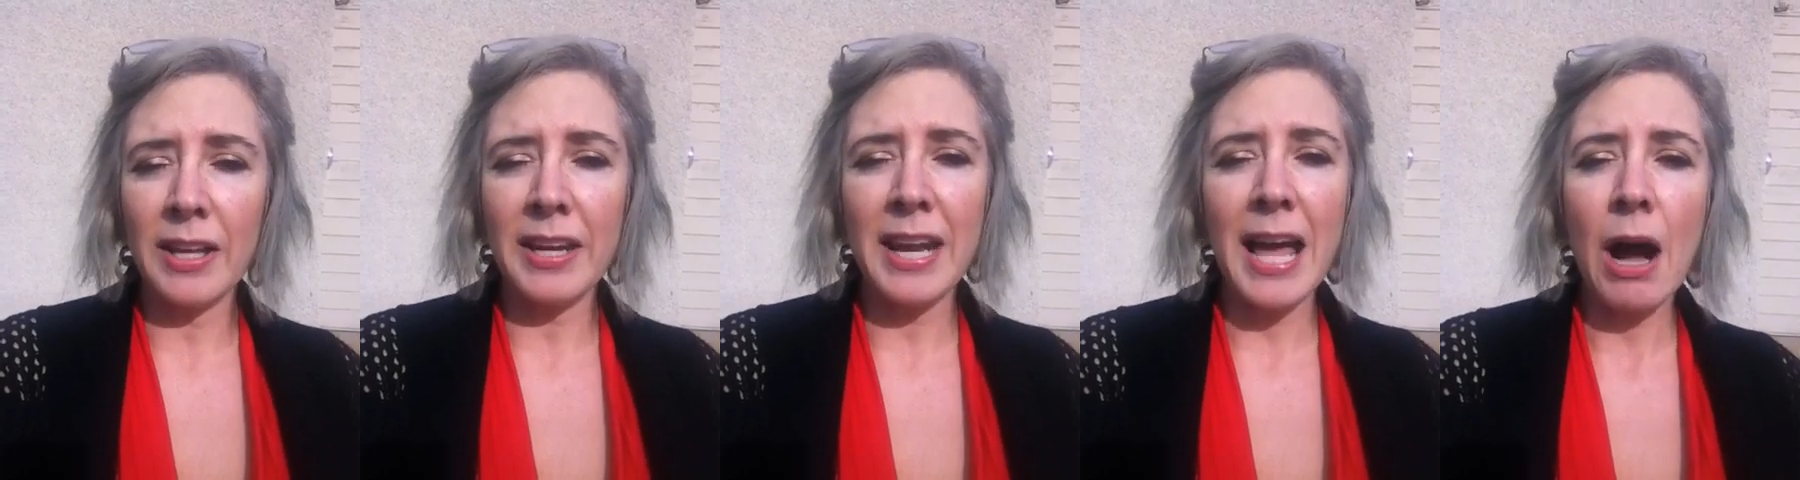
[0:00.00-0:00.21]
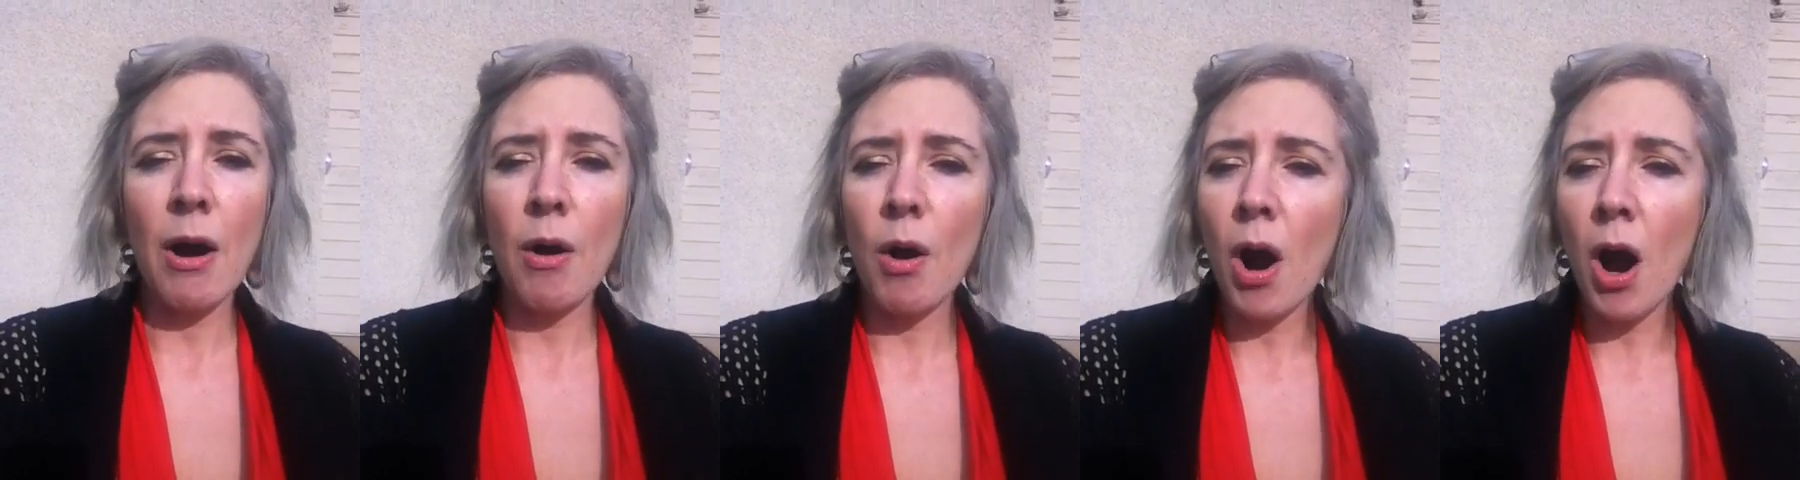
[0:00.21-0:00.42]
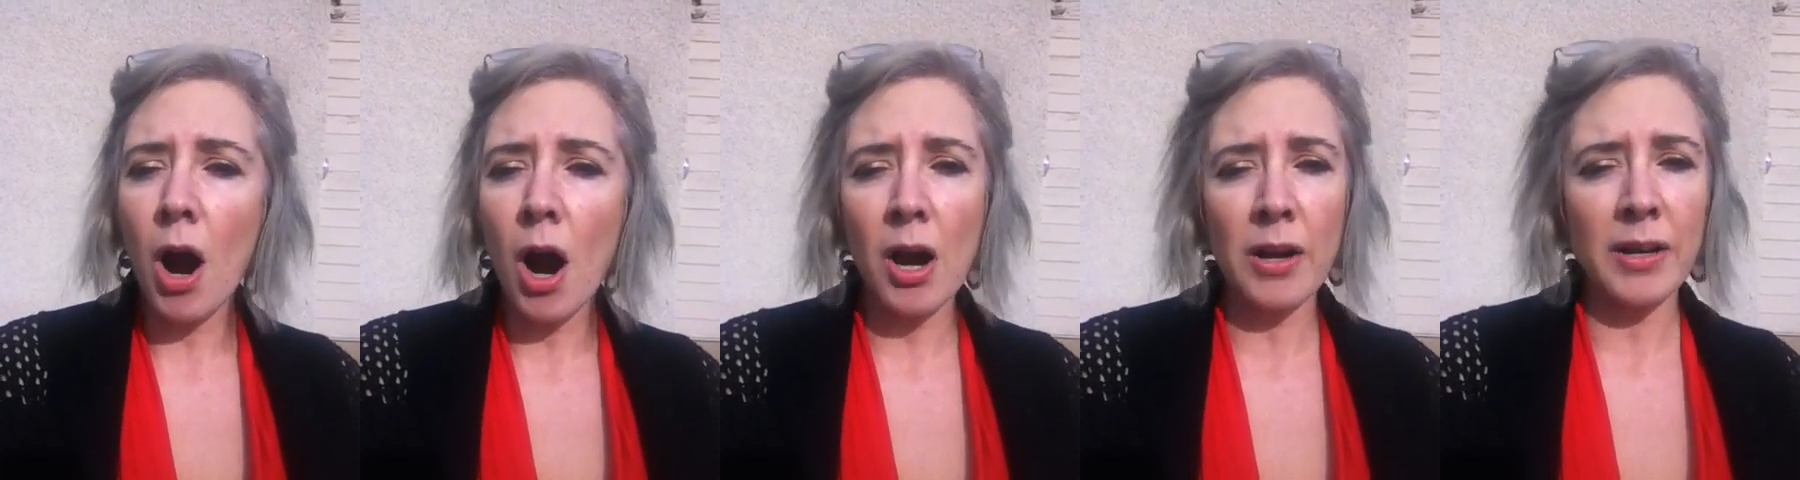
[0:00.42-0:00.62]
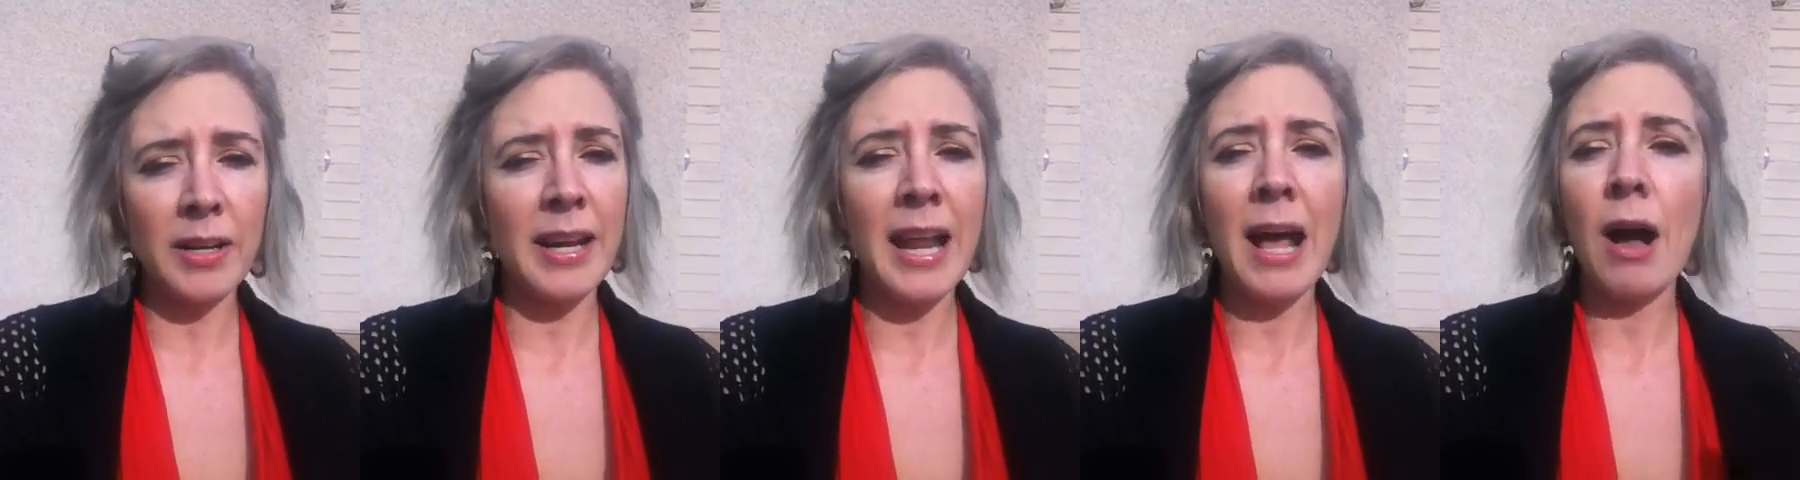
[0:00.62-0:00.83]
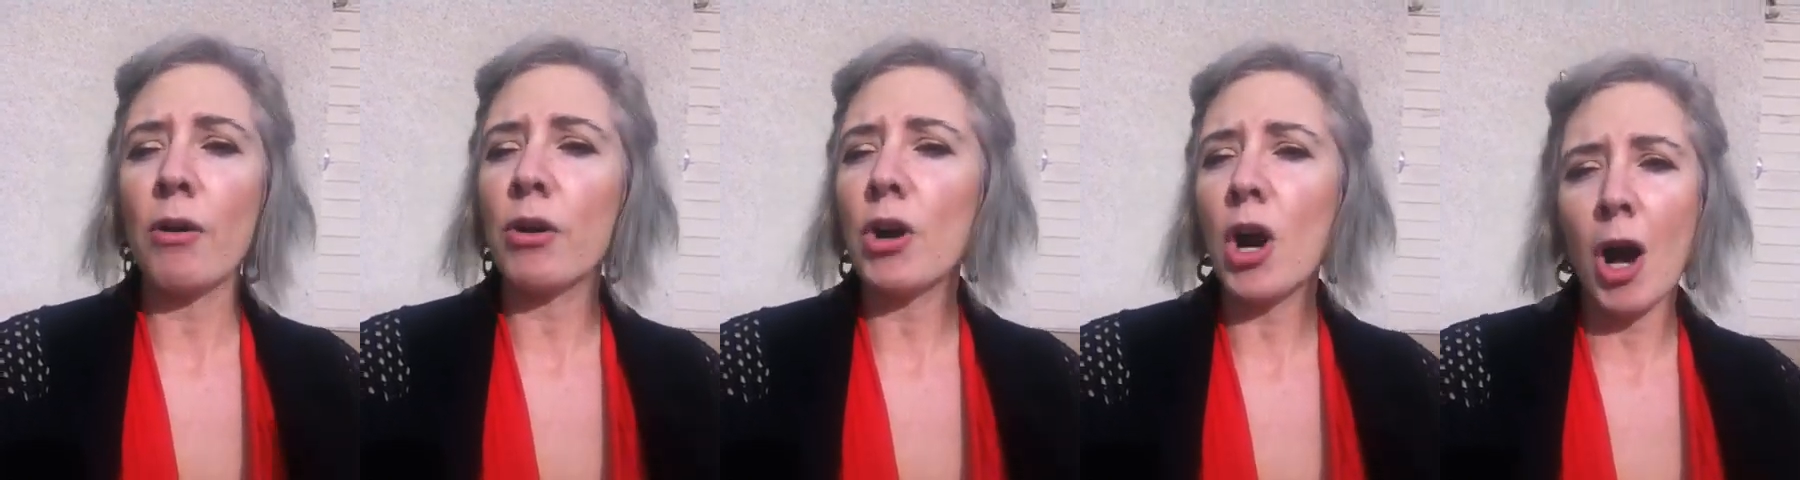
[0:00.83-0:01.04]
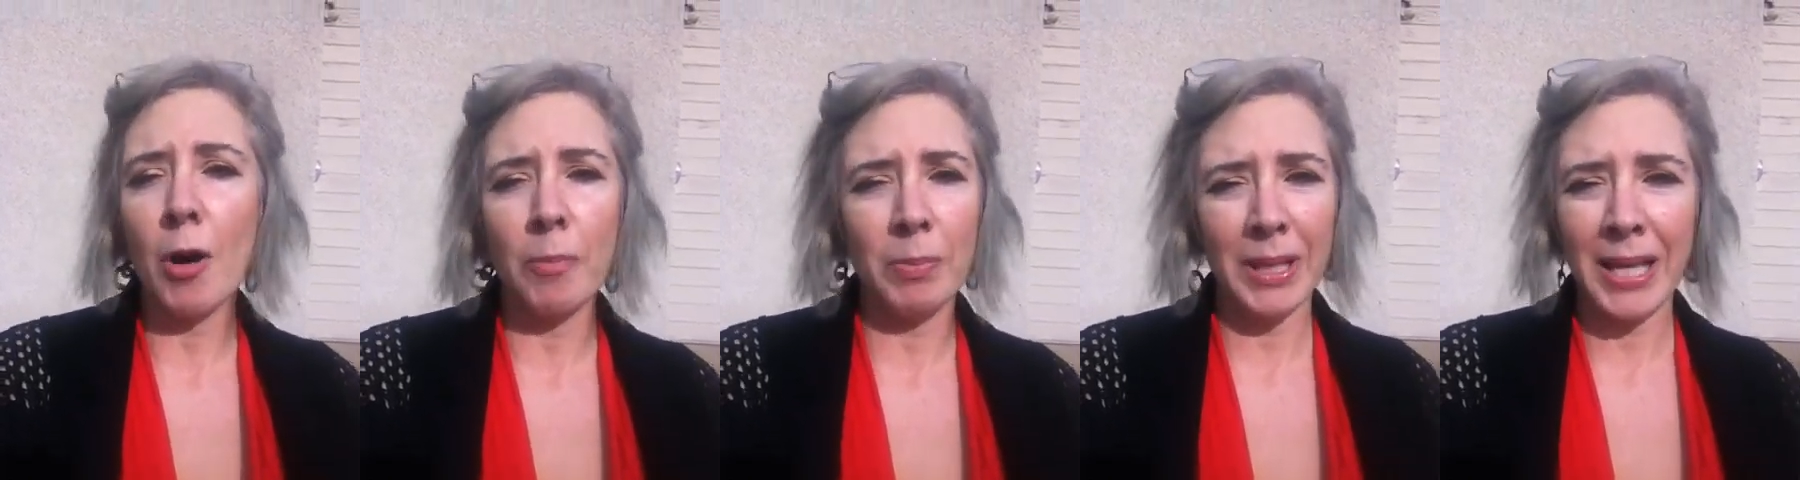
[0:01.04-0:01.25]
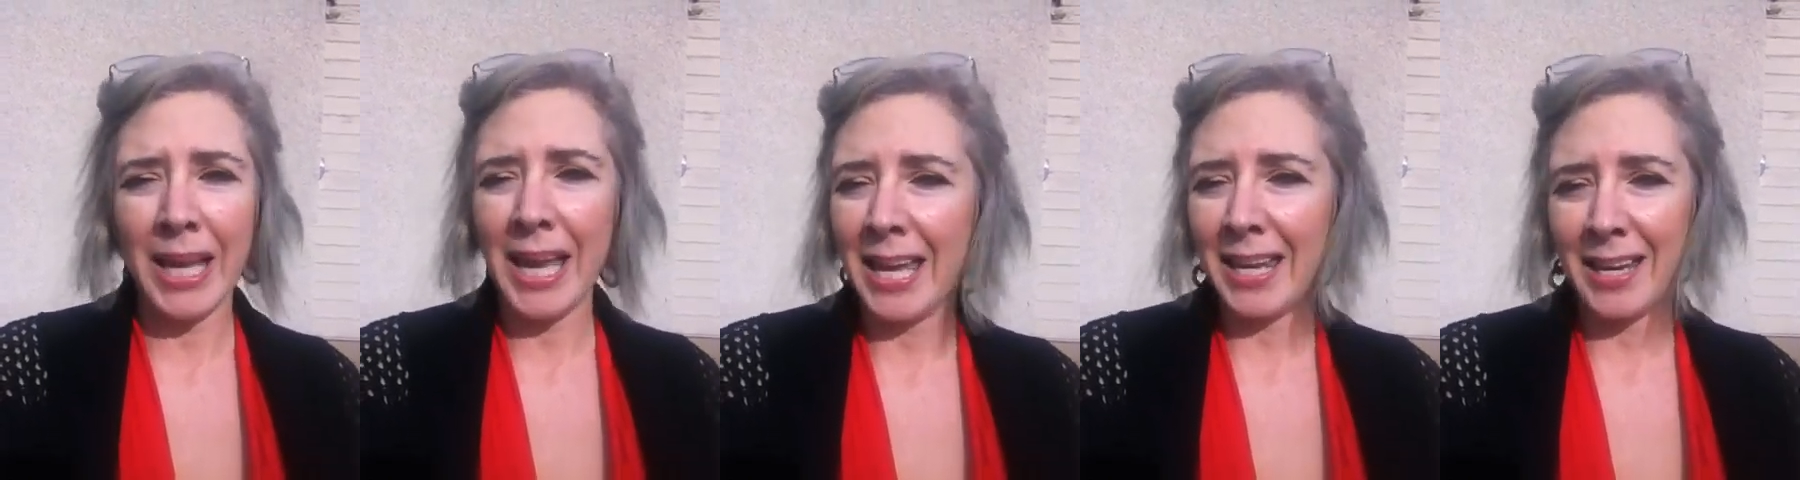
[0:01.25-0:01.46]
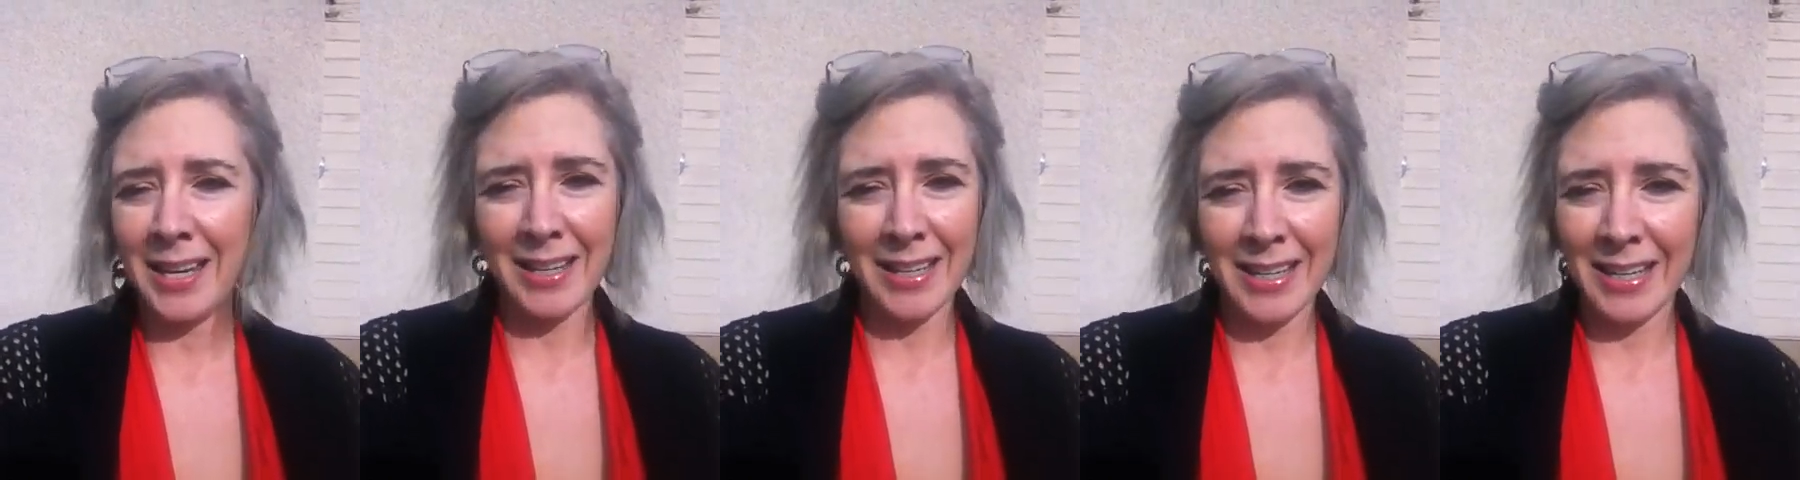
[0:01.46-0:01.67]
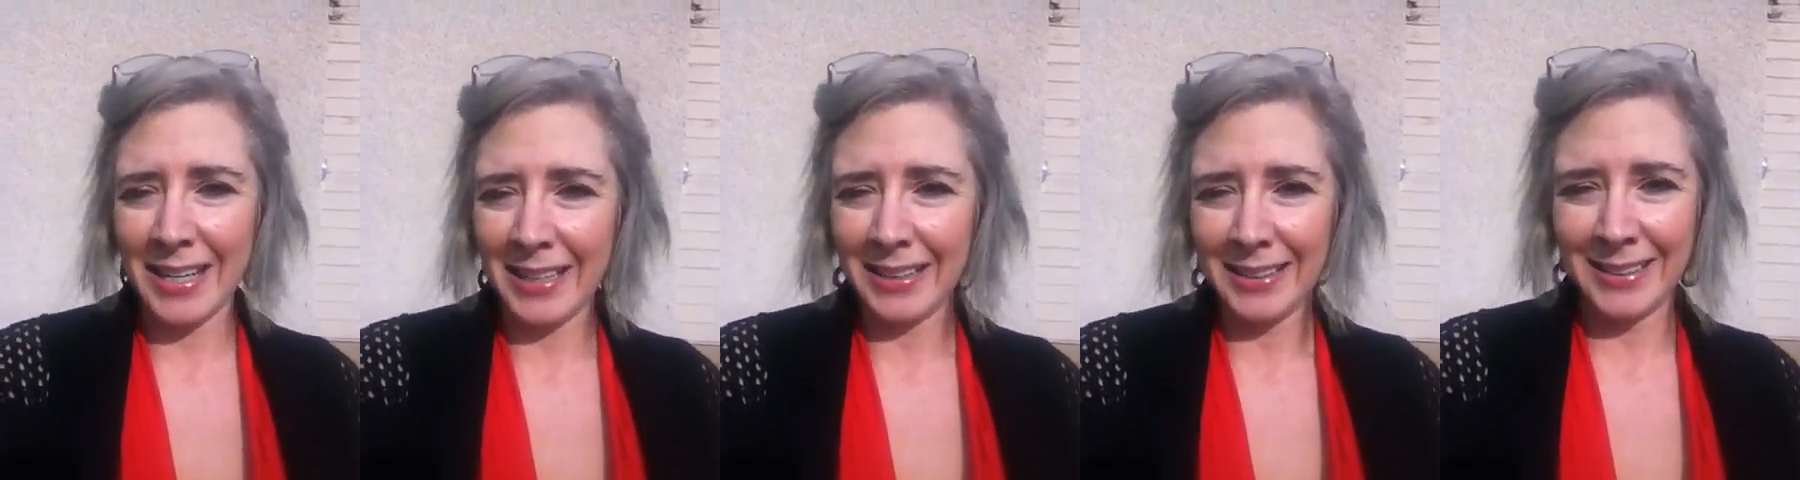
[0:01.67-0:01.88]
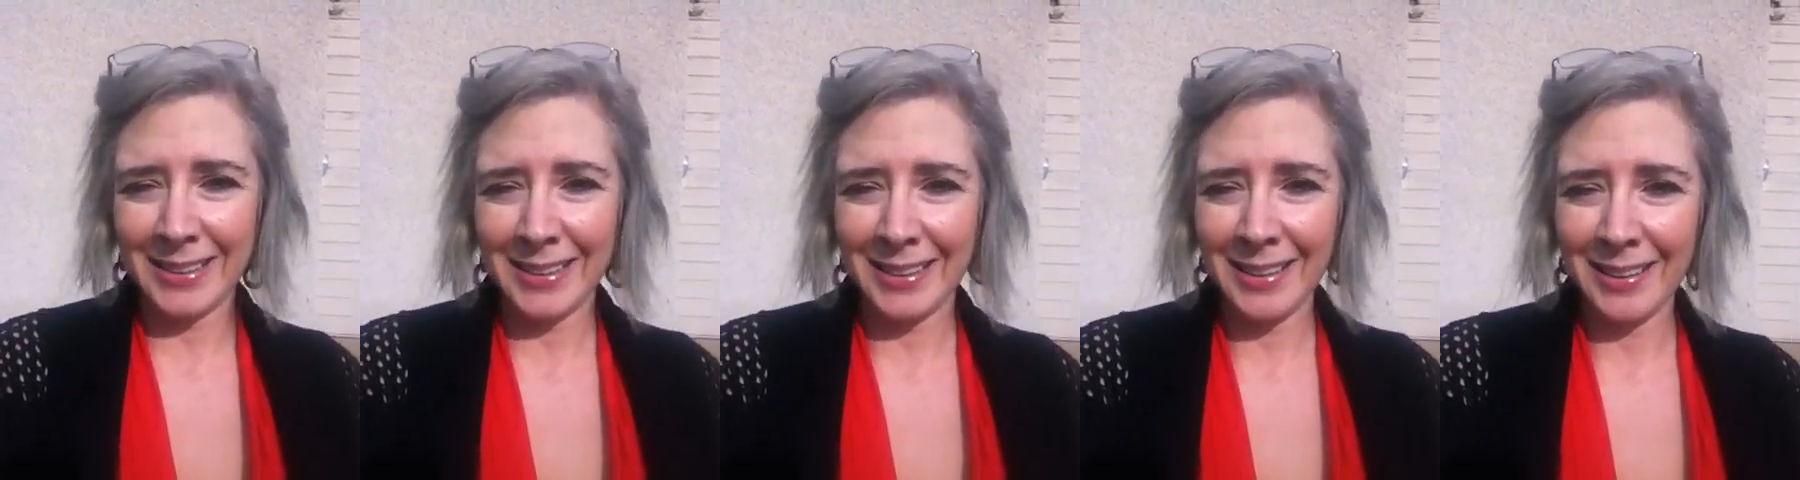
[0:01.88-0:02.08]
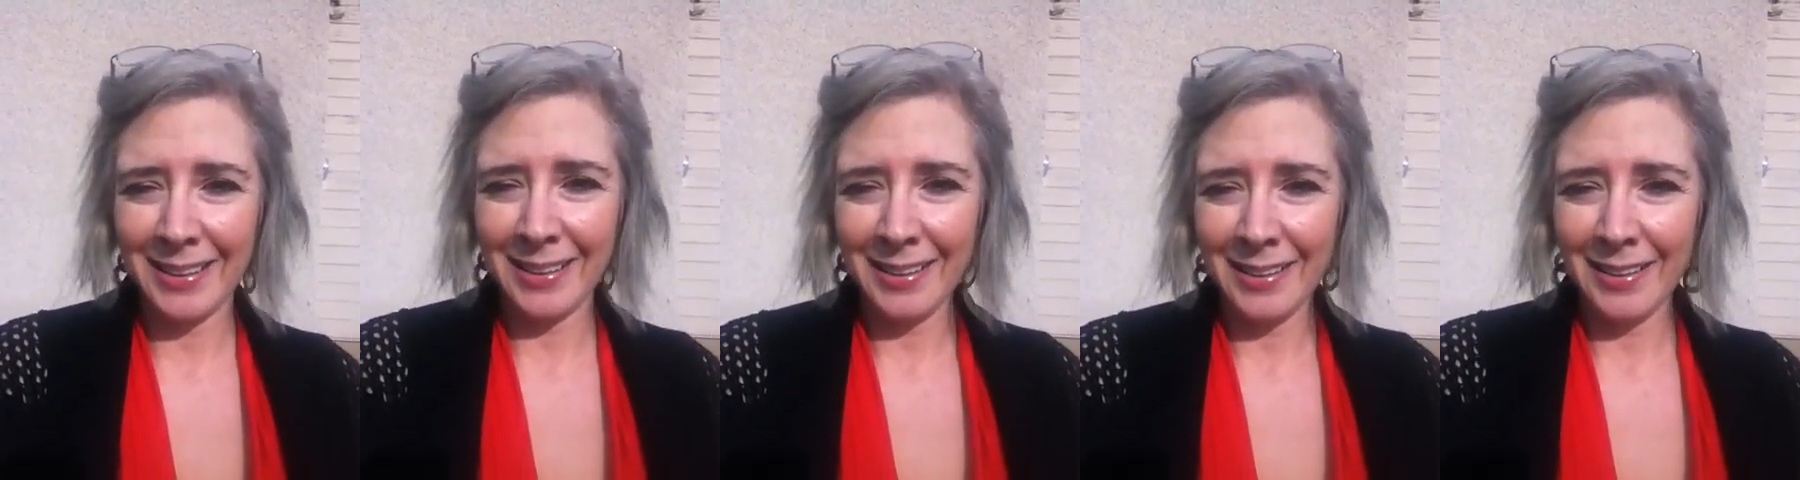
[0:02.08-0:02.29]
and how hard and how complicated it is.